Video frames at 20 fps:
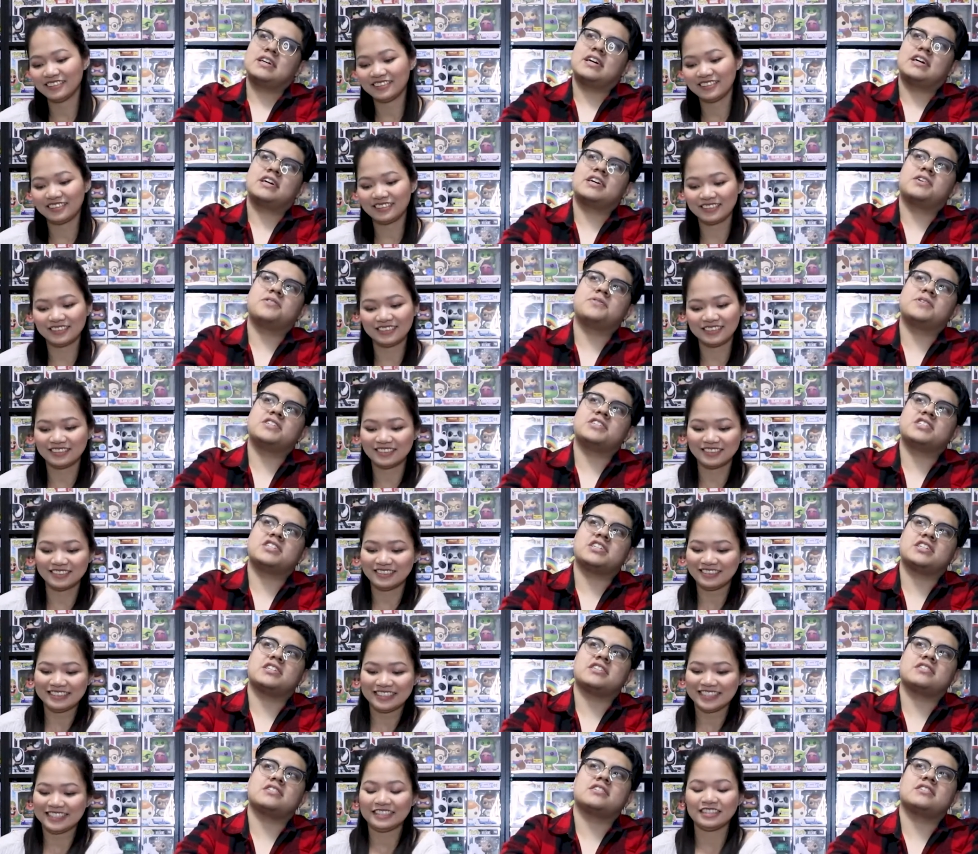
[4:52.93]
Speaker 1: I'm gonna reach
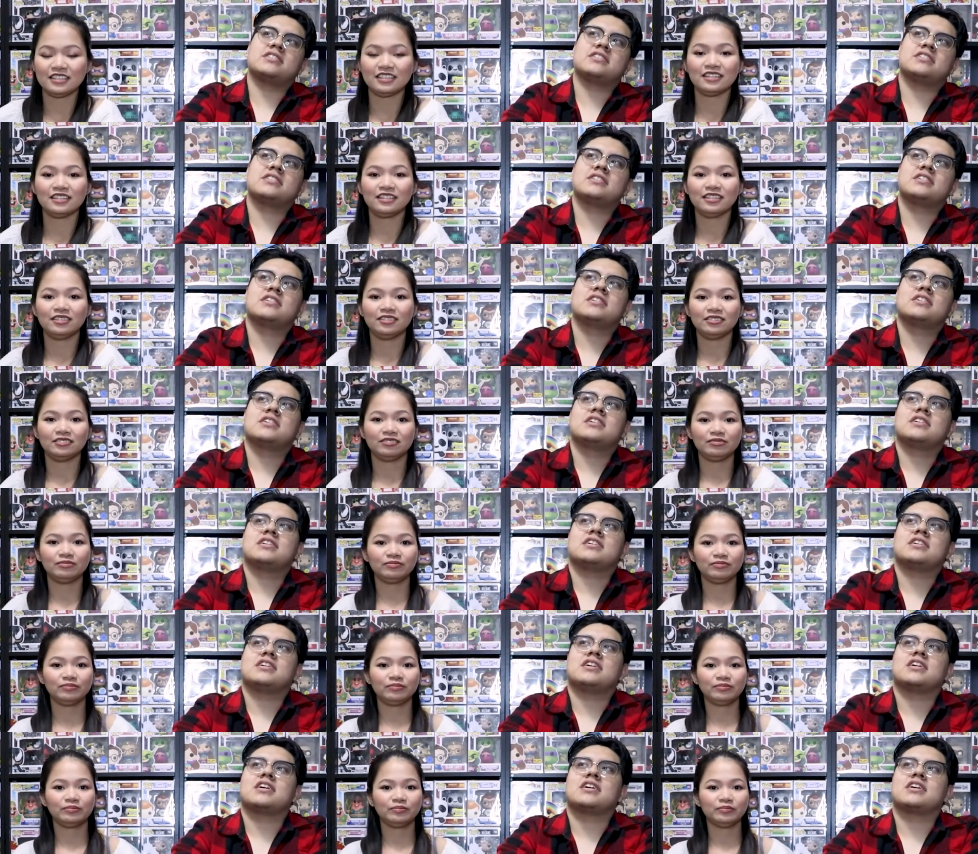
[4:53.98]
in.
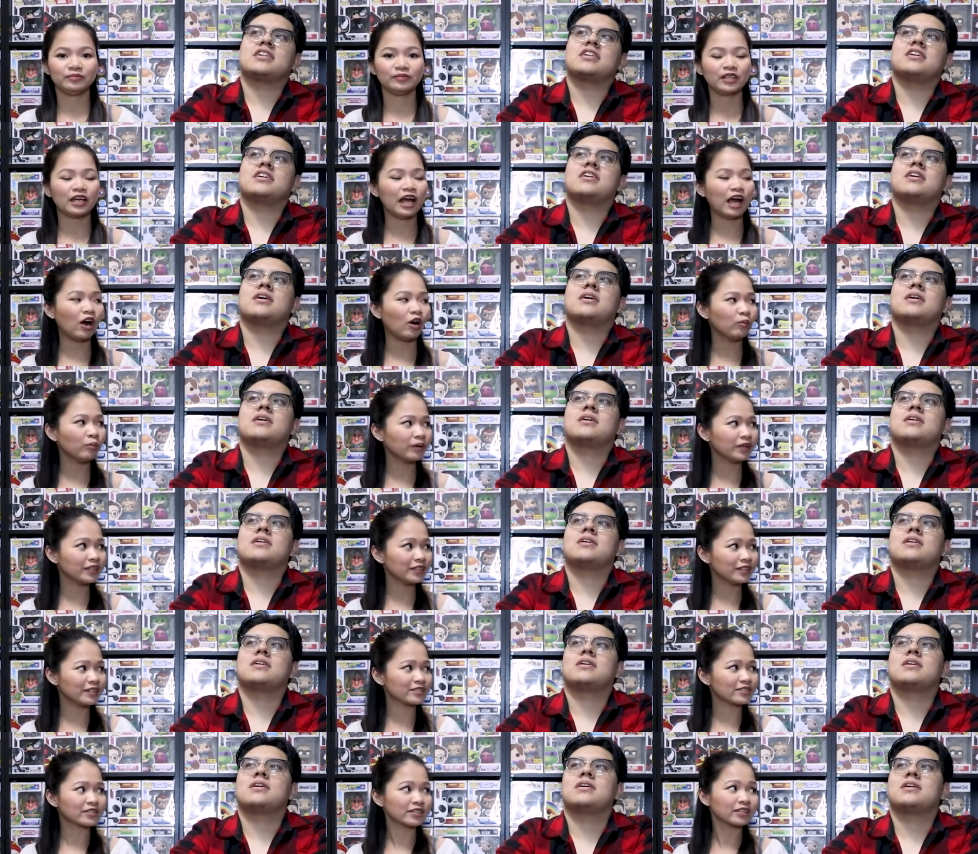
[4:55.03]
I'm gonna.
Speaker 2: How
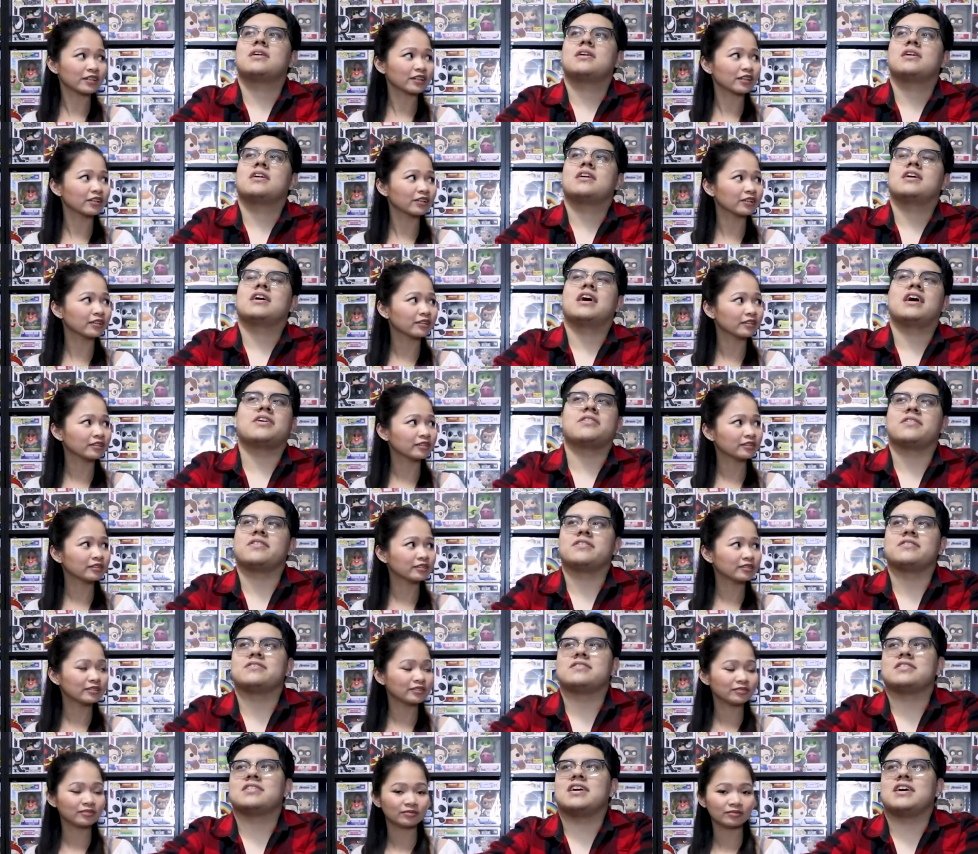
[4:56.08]
many is in here?
Speaker 1: I don't
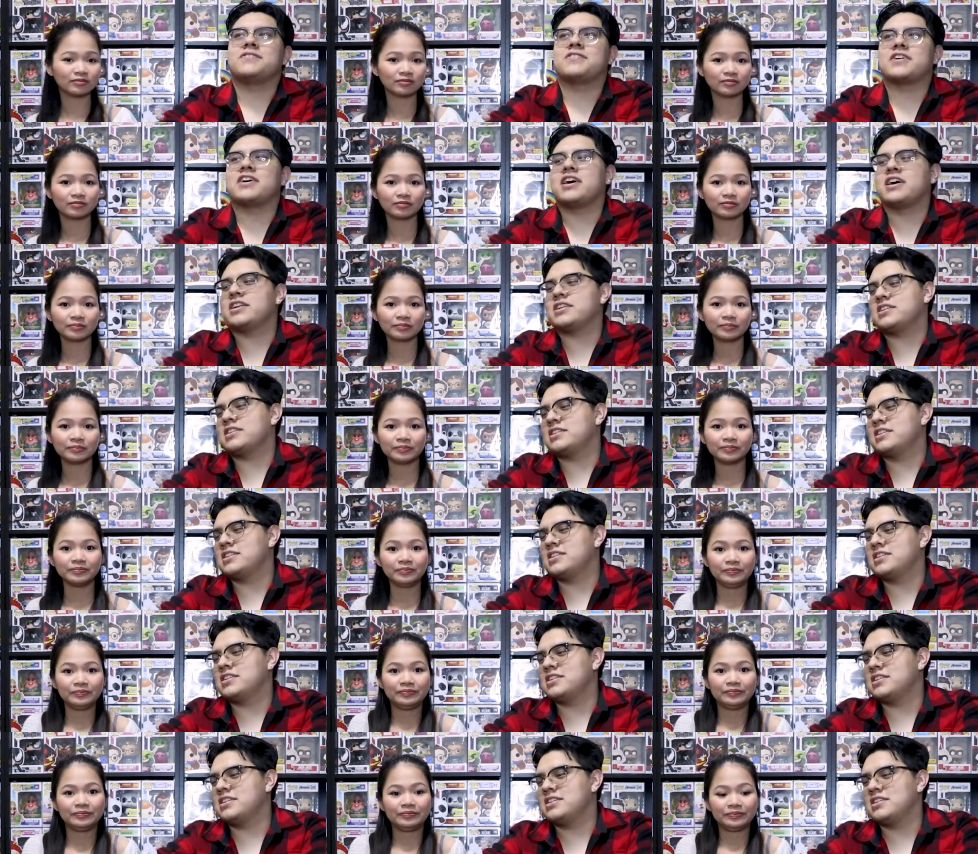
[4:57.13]
know. I forgot.
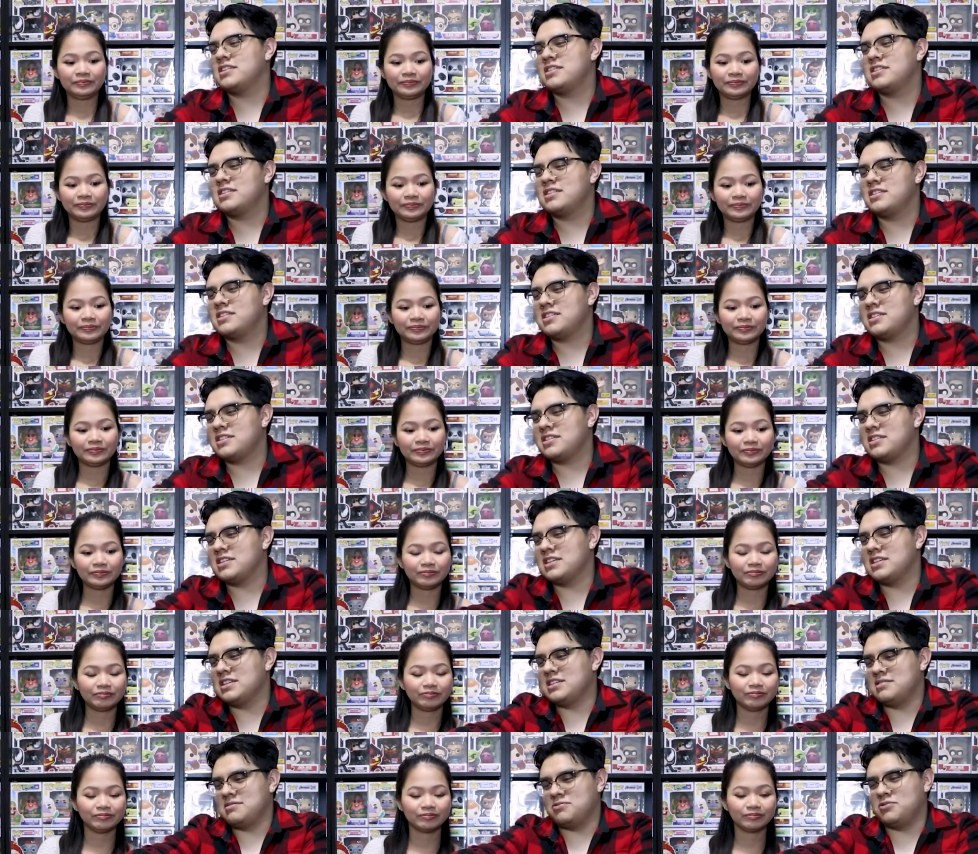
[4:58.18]

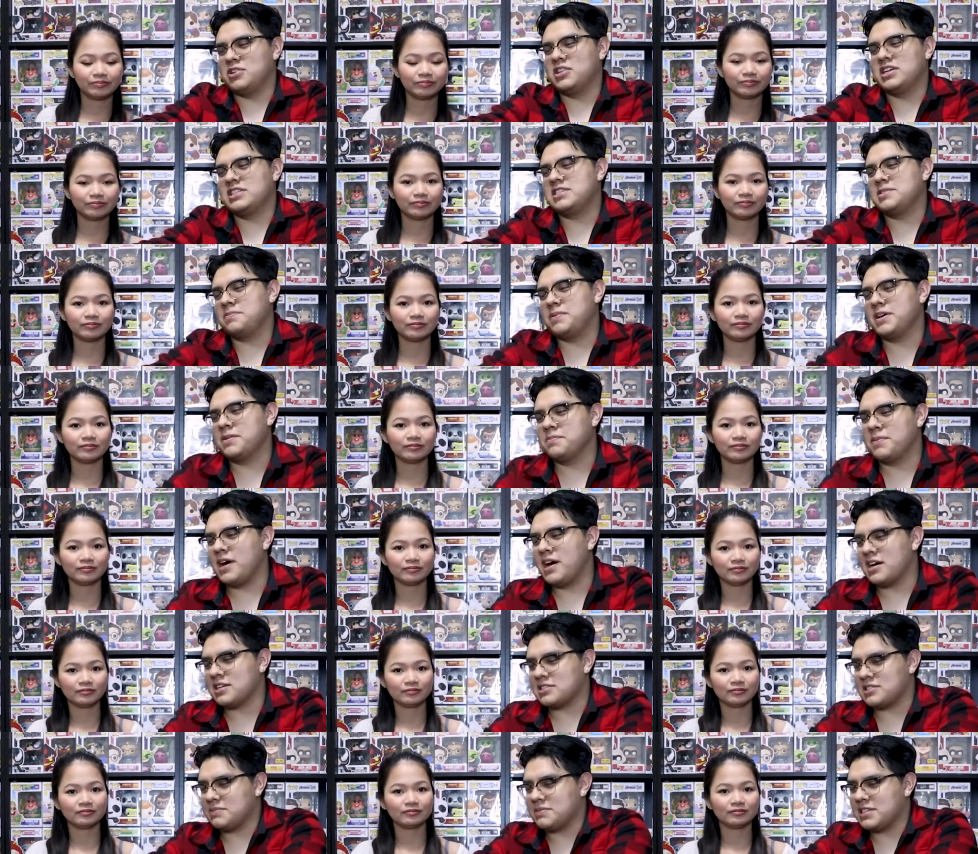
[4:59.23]
It, well, it's a big
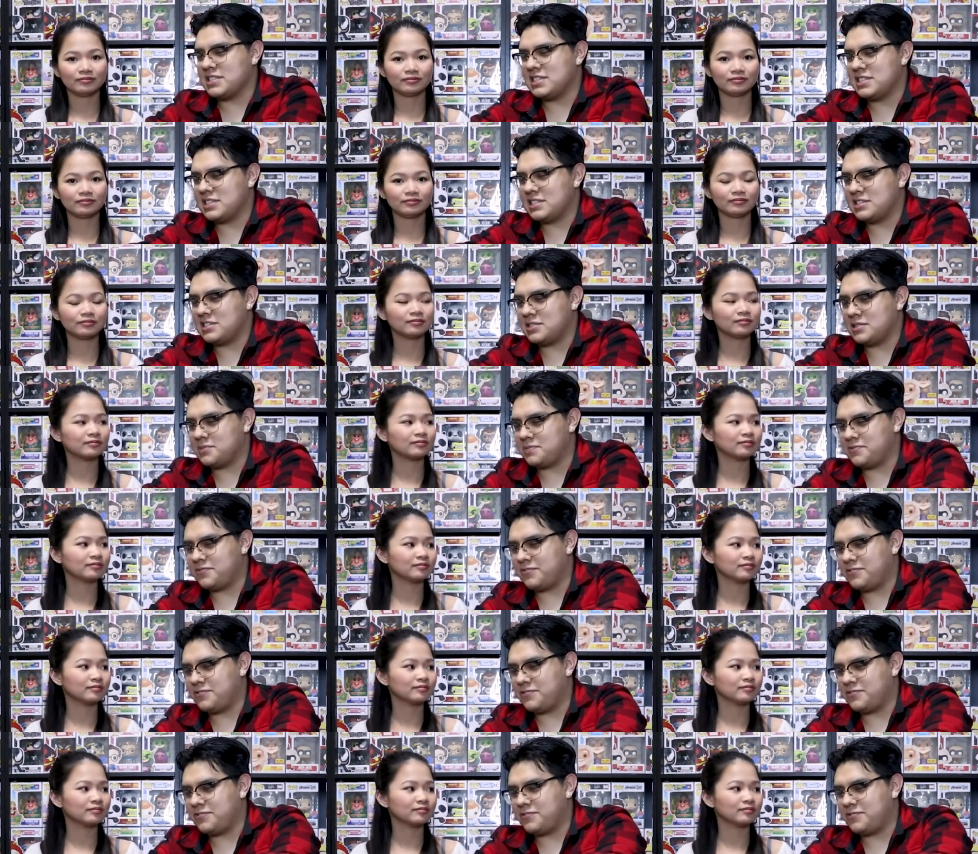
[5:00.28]
box. I'm guessing there's a